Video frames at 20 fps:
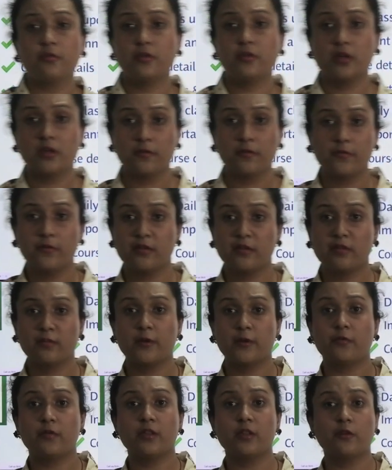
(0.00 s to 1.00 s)
the difference
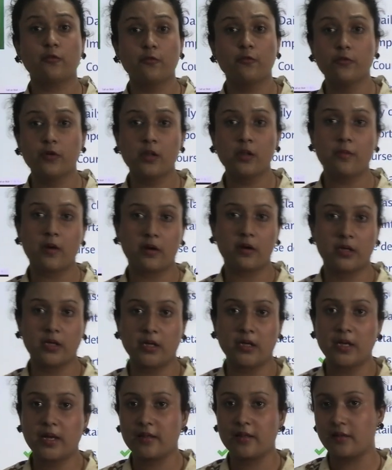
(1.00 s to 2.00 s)
between the rural
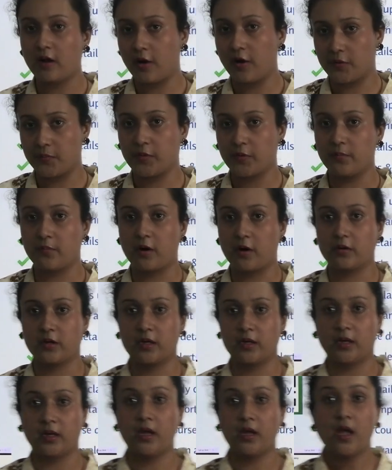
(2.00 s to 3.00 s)
marketing and the urban
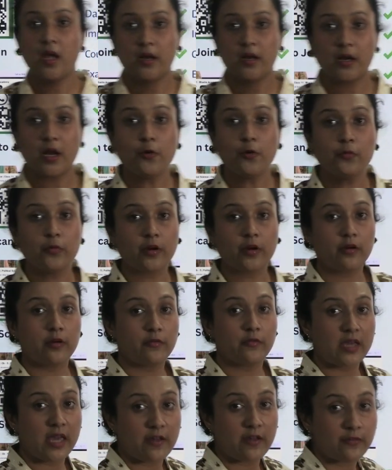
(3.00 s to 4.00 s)
marketing. Now
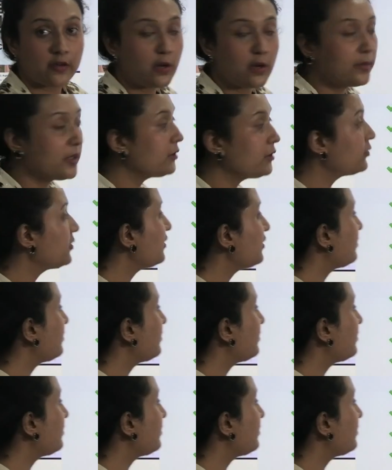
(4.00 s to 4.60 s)
we have come into this